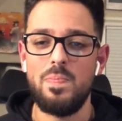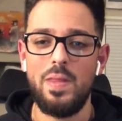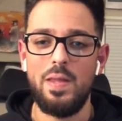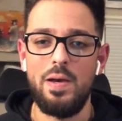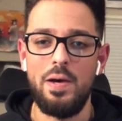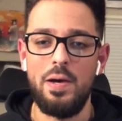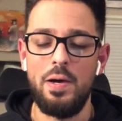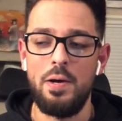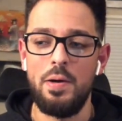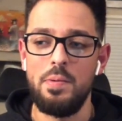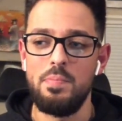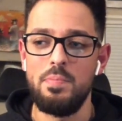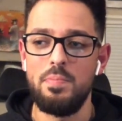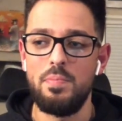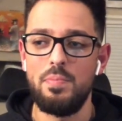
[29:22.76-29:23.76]

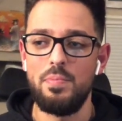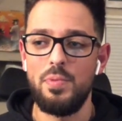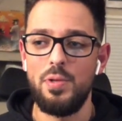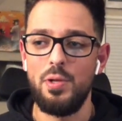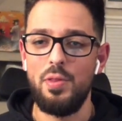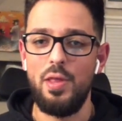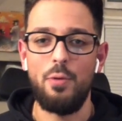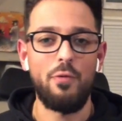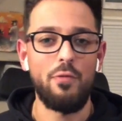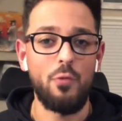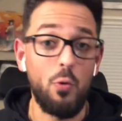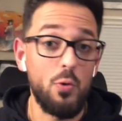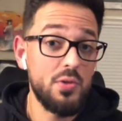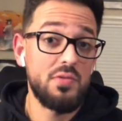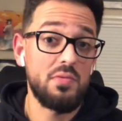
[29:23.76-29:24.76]
They were, of
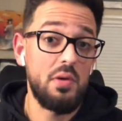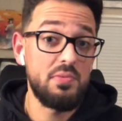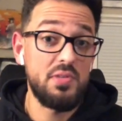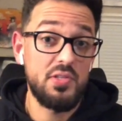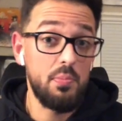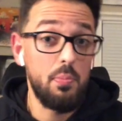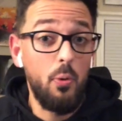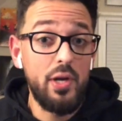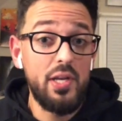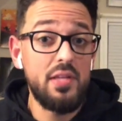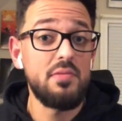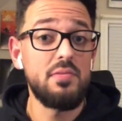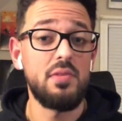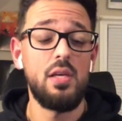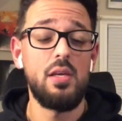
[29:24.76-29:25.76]
course, disappointed
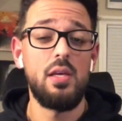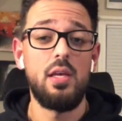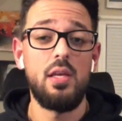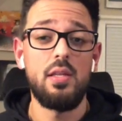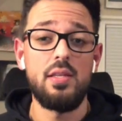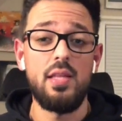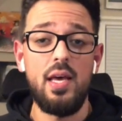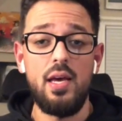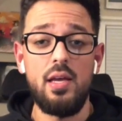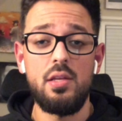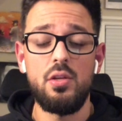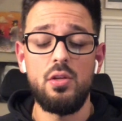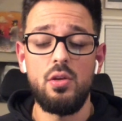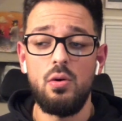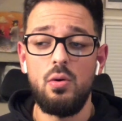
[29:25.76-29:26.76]
that,
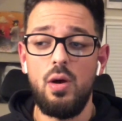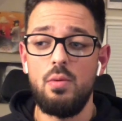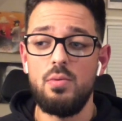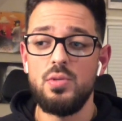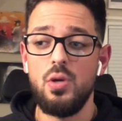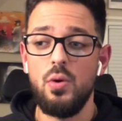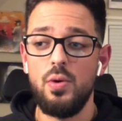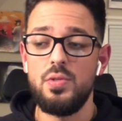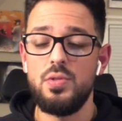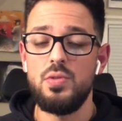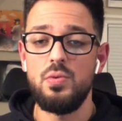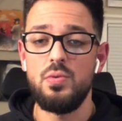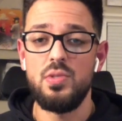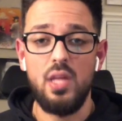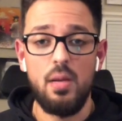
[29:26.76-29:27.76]
I was going
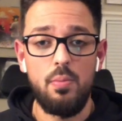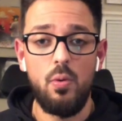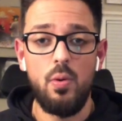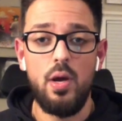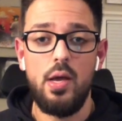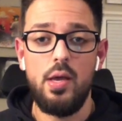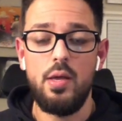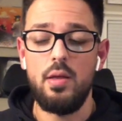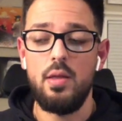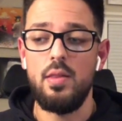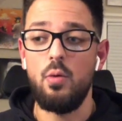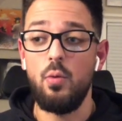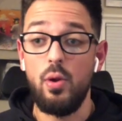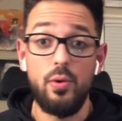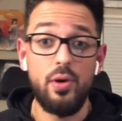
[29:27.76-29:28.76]
to step away and that
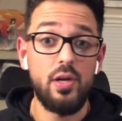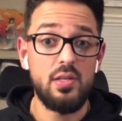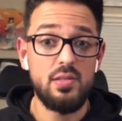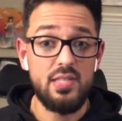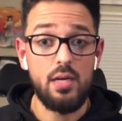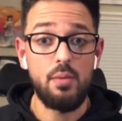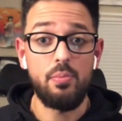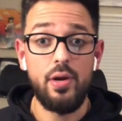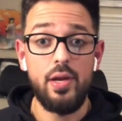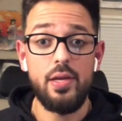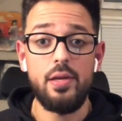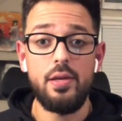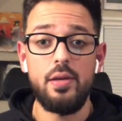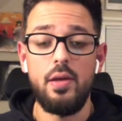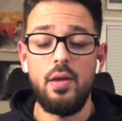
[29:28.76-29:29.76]
we were going to take a
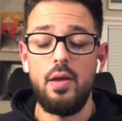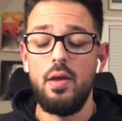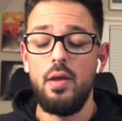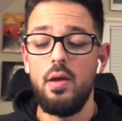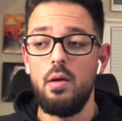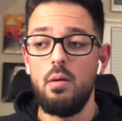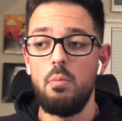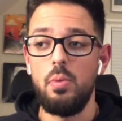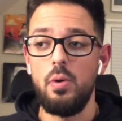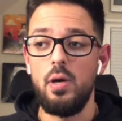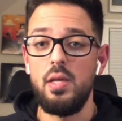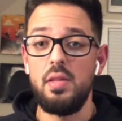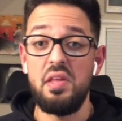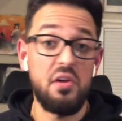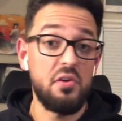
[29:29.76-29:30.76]
break,
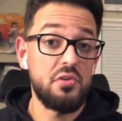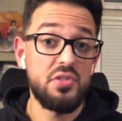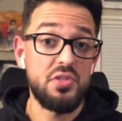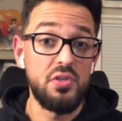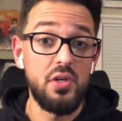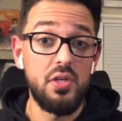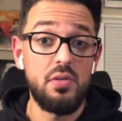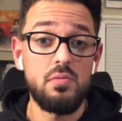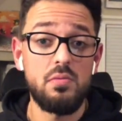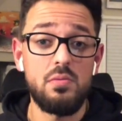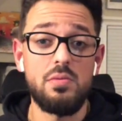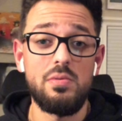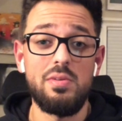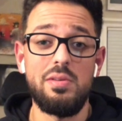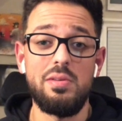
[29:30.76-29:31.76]
but they understood.
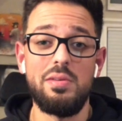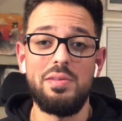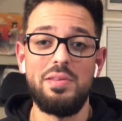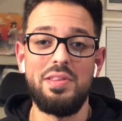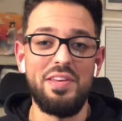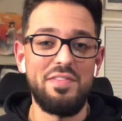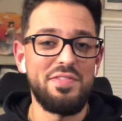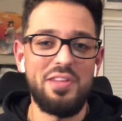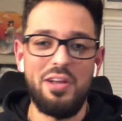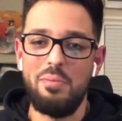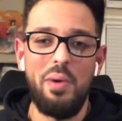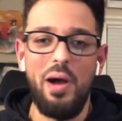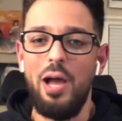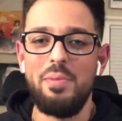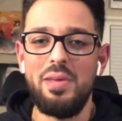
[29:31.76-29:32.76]
They've stuck
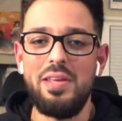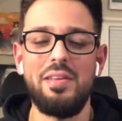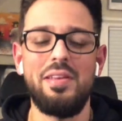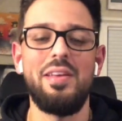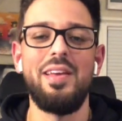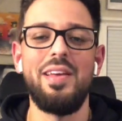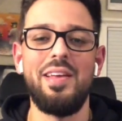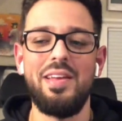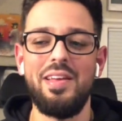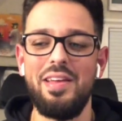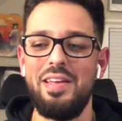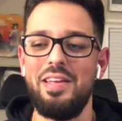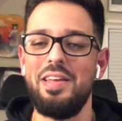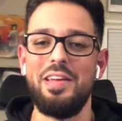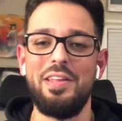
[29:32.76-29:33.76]
by me,
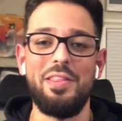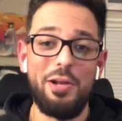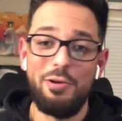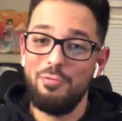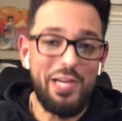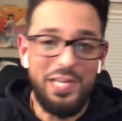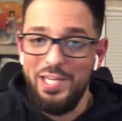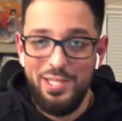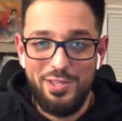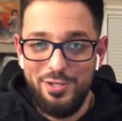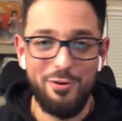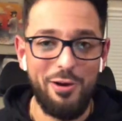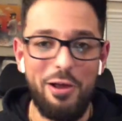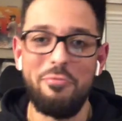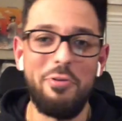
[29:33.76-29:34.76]
and they're ready to hit the
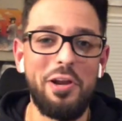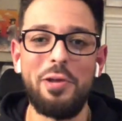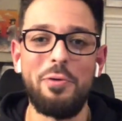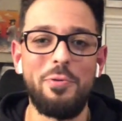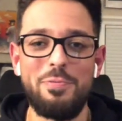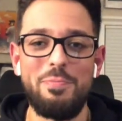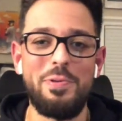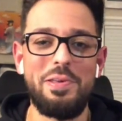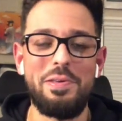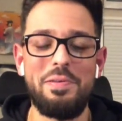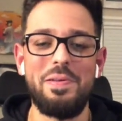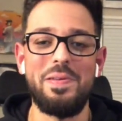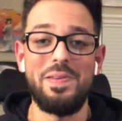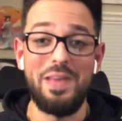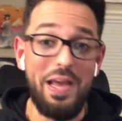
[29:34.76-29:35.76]
ground running with me
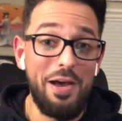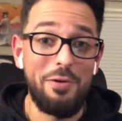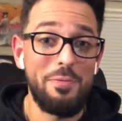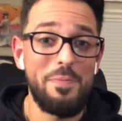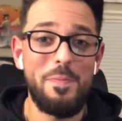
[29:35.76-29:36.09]
now,